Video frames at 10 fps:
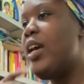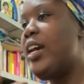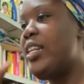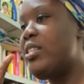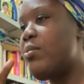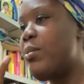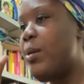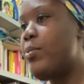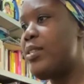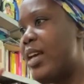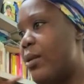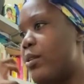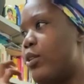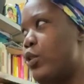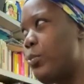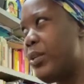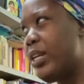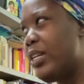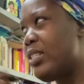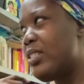And then some of the purples are like
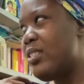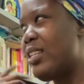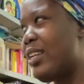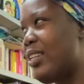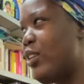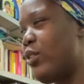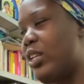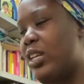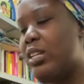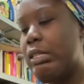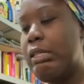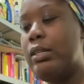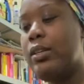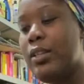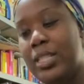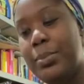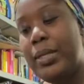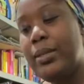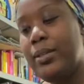luminous, like neon-y, so a bit...